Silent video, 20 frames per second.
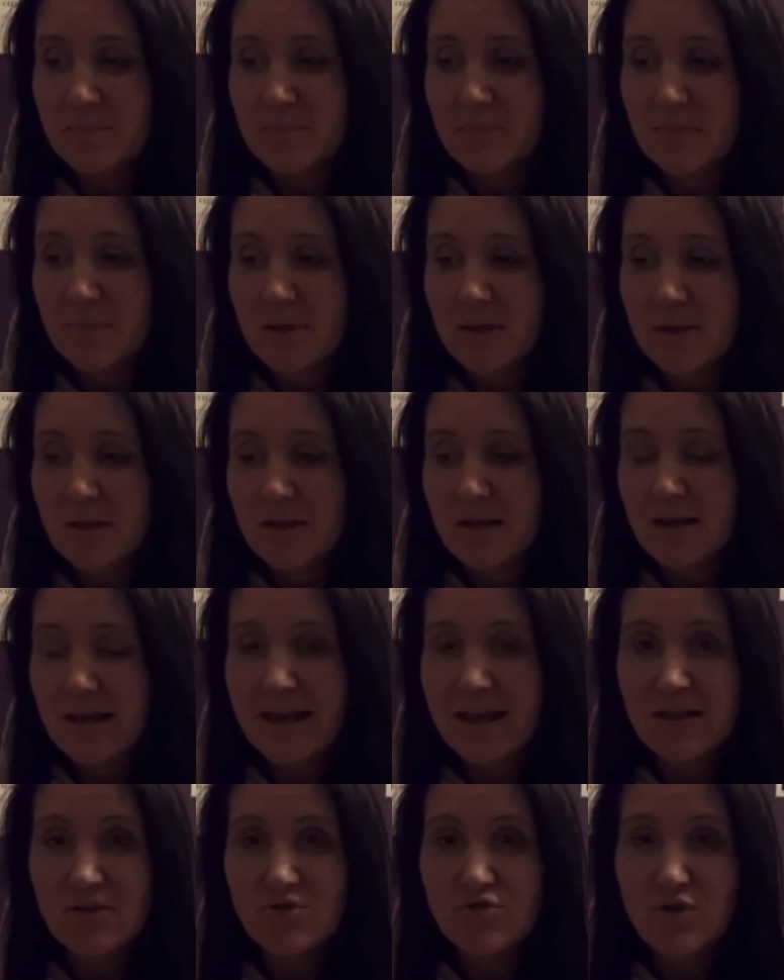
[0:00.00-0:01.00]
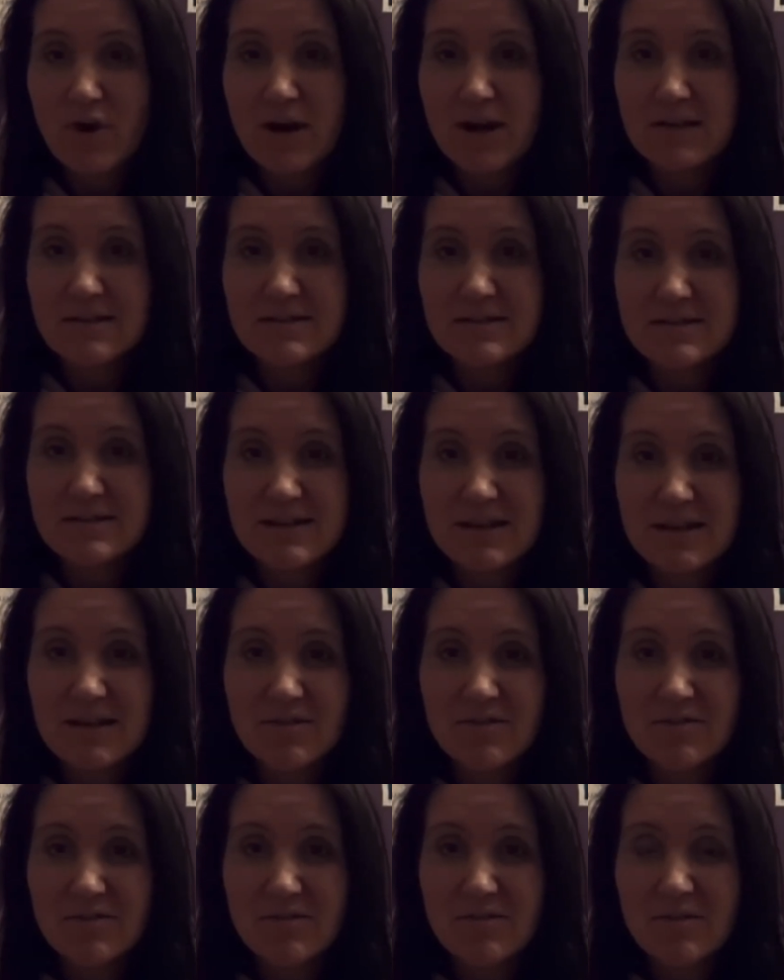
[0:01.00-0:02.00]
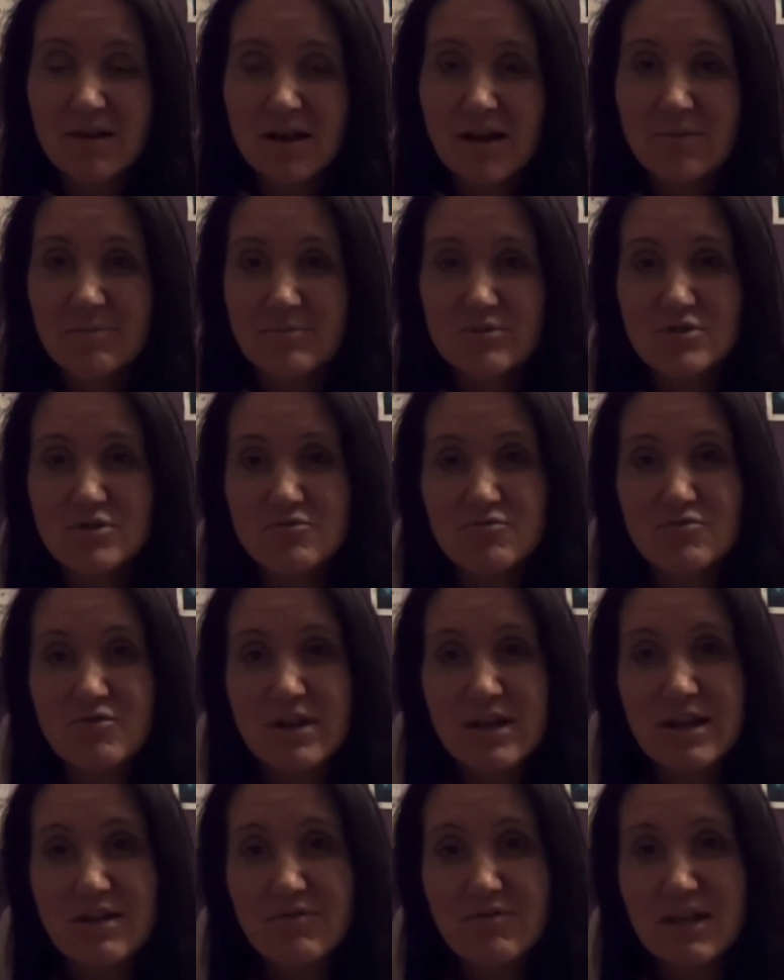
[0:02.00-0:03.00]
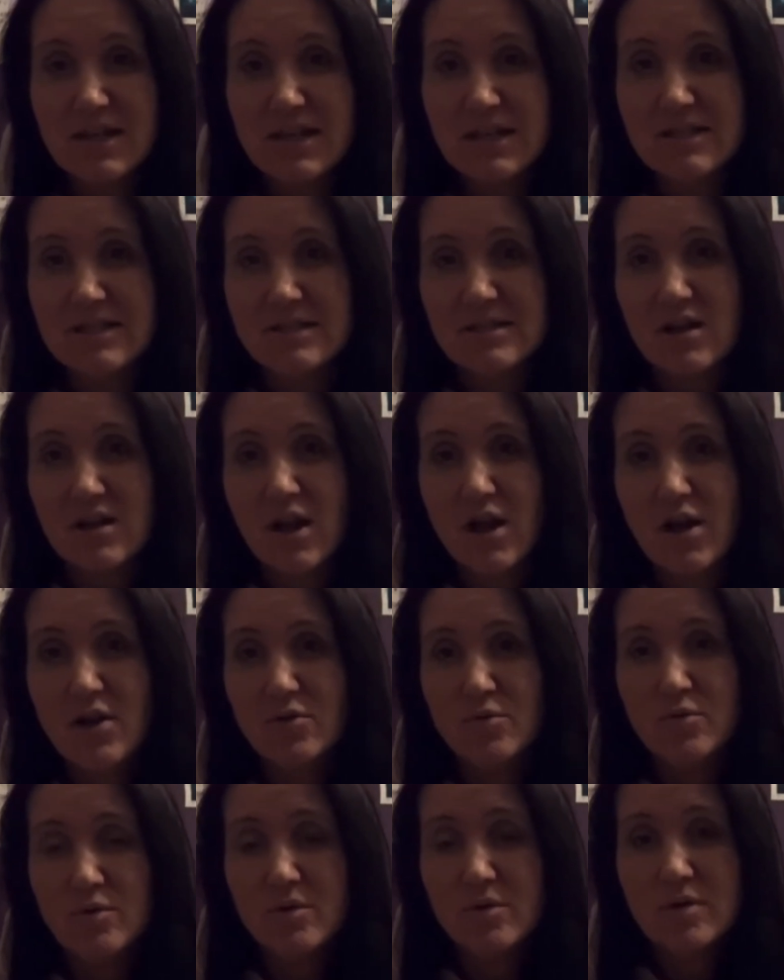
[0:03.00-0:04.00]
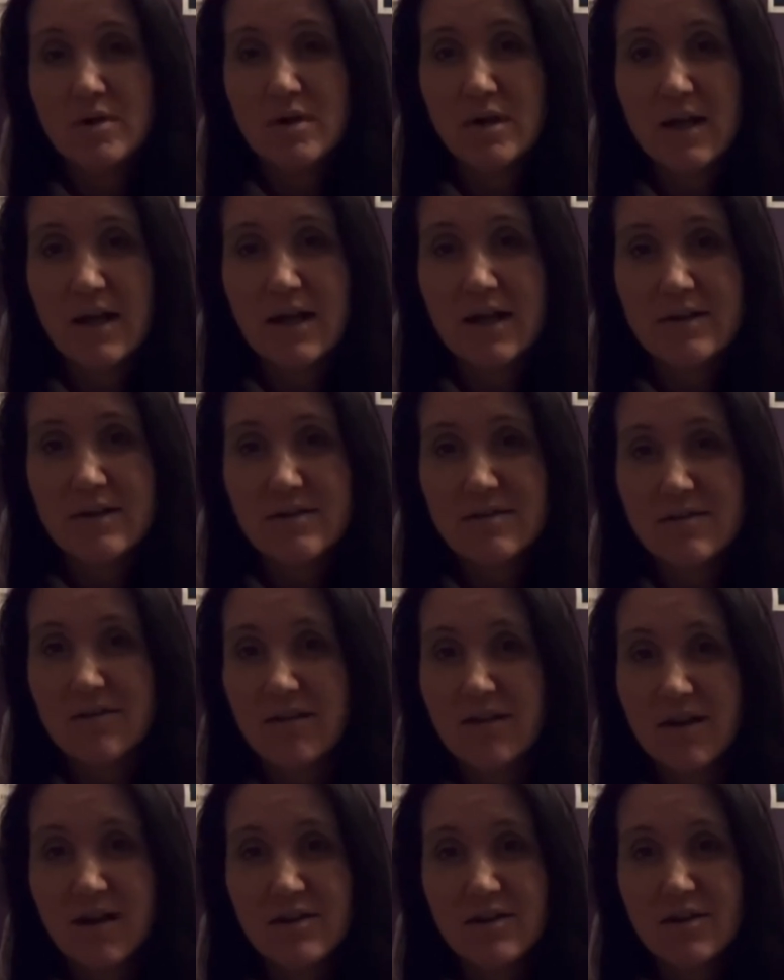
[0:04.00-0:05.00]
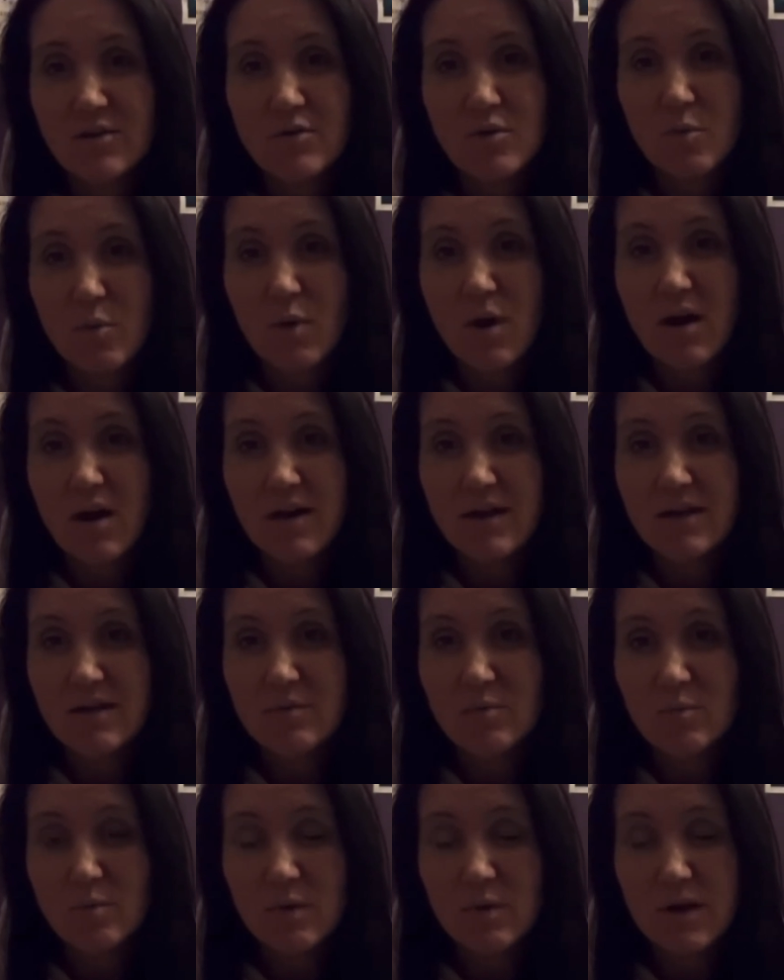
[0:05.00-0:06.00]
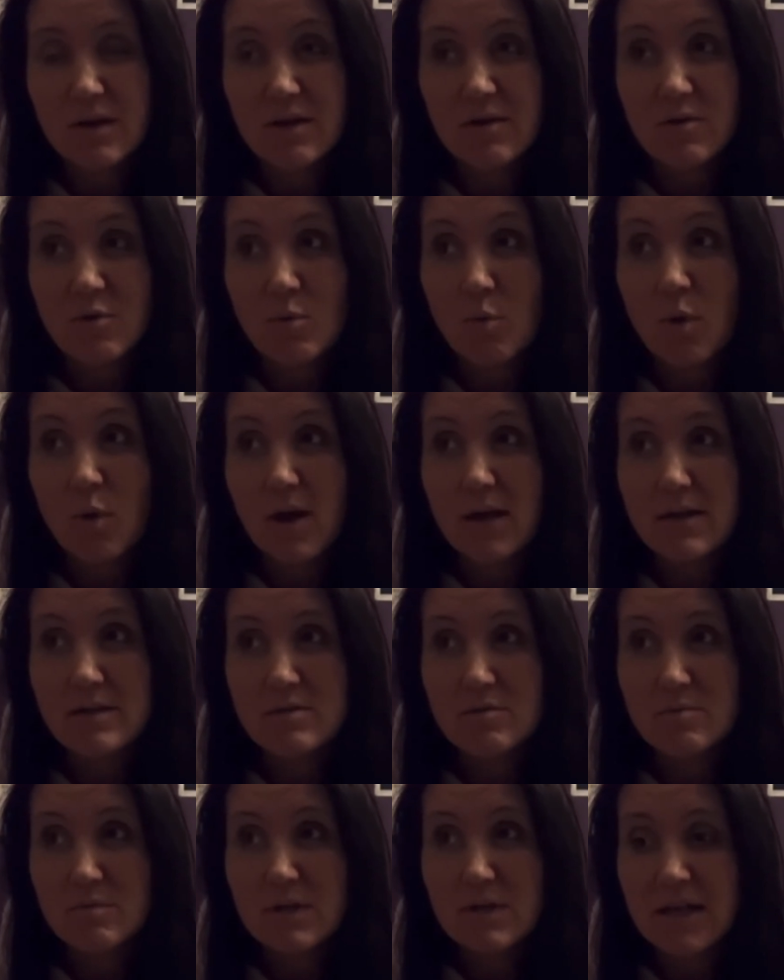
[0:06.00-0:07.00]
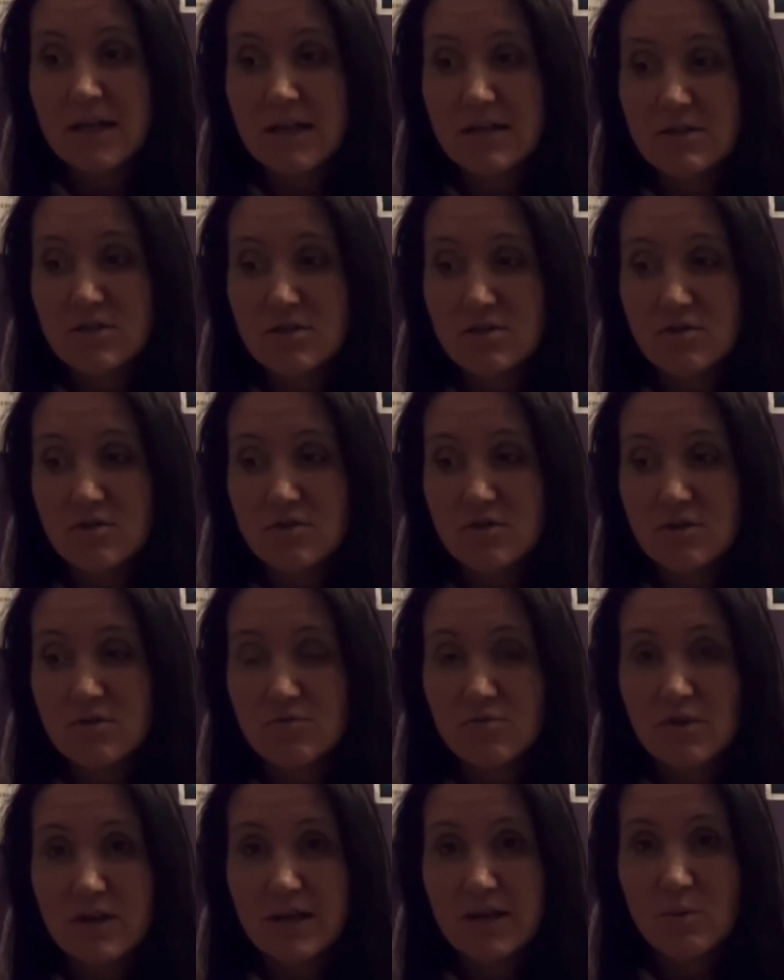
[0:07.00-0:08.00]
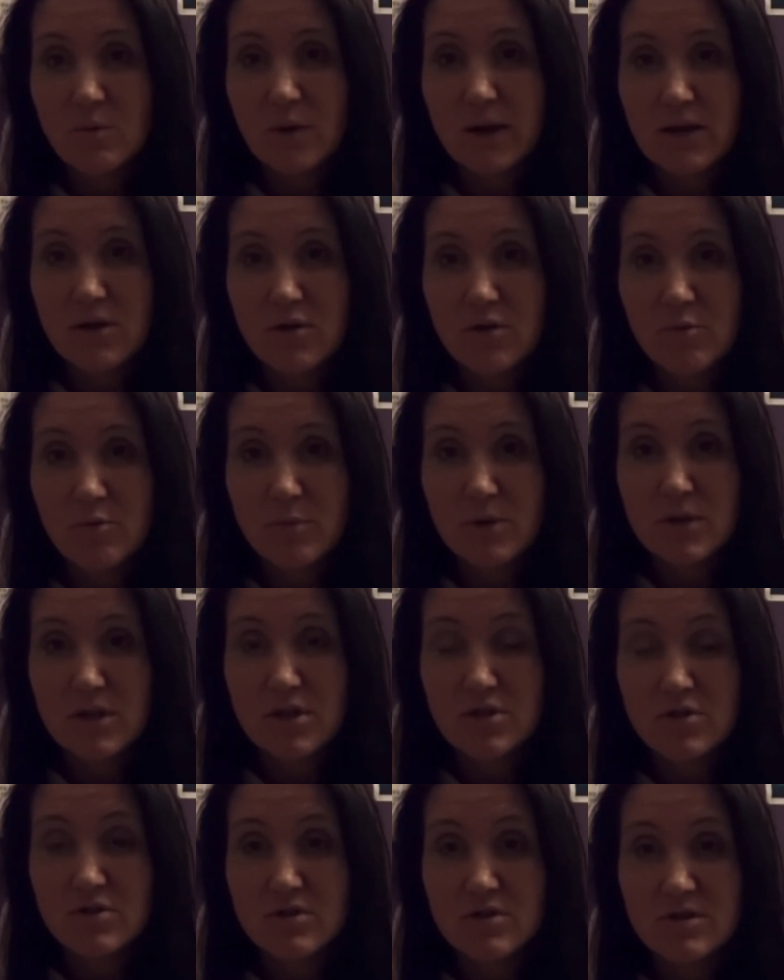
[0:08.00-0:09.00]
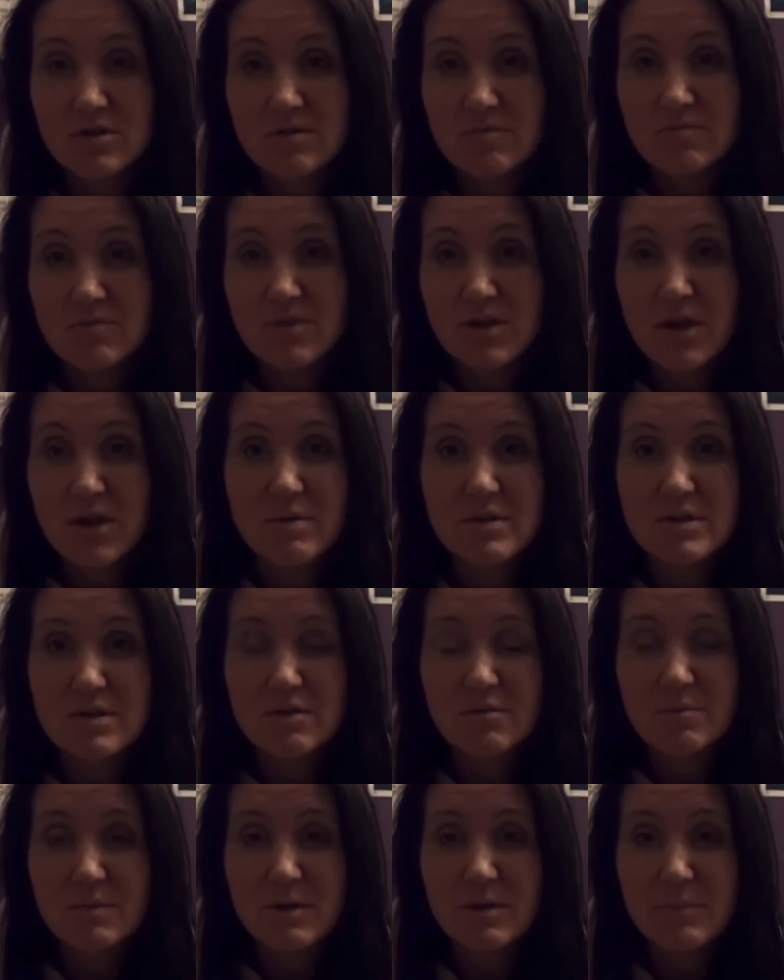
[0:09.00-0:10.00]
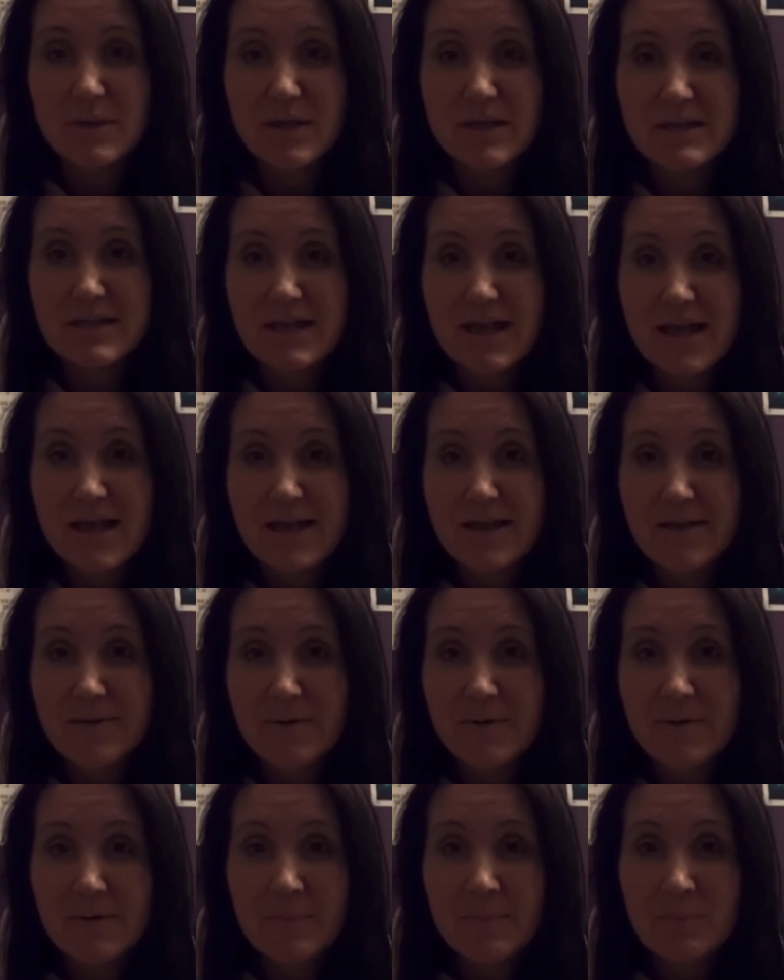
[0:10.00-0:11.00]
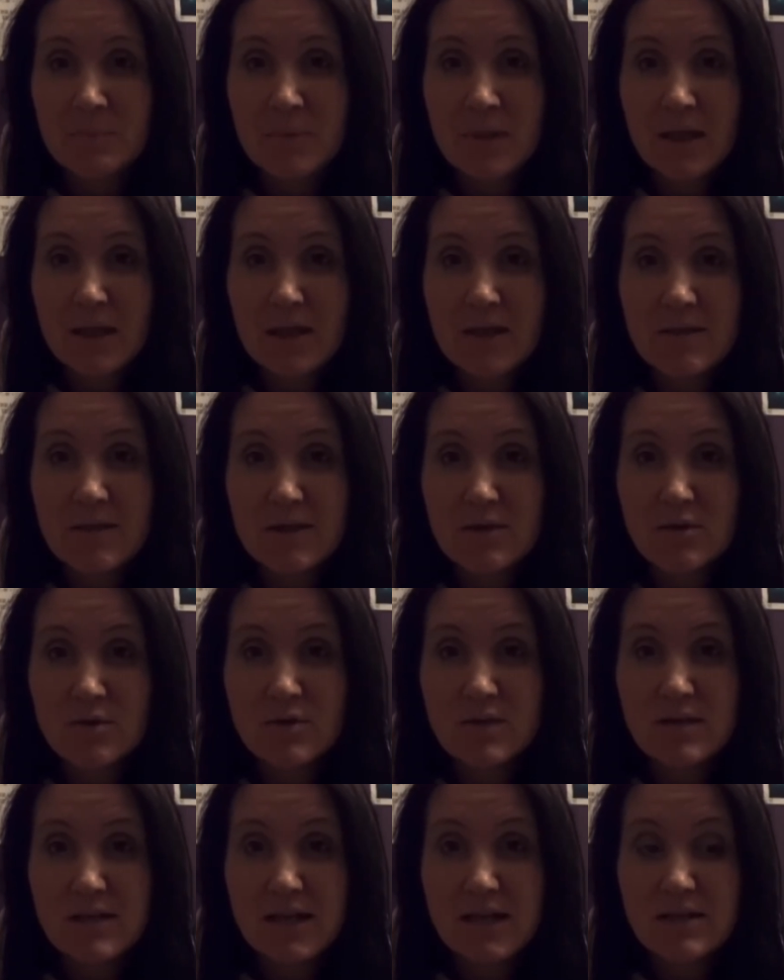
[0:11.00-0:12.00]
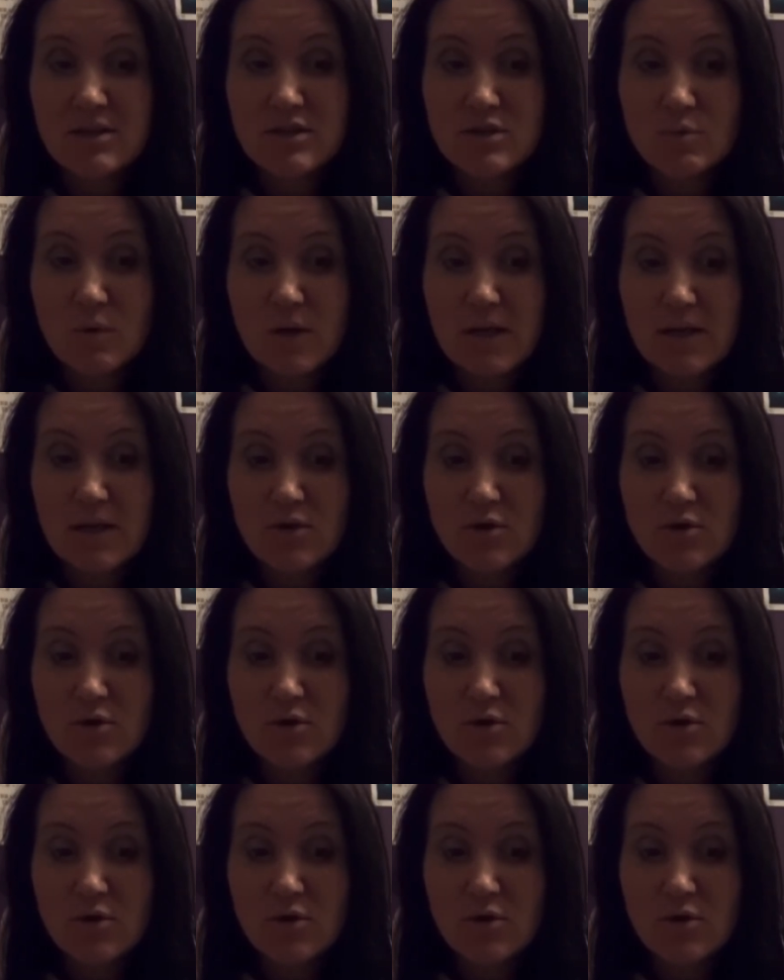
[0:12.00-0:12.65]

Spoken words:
leg drags still. I'm just really, really slow, and I don't know why. I don't know why some days you just really wake up and you just know it's going to be a bad day. And then other days you wake up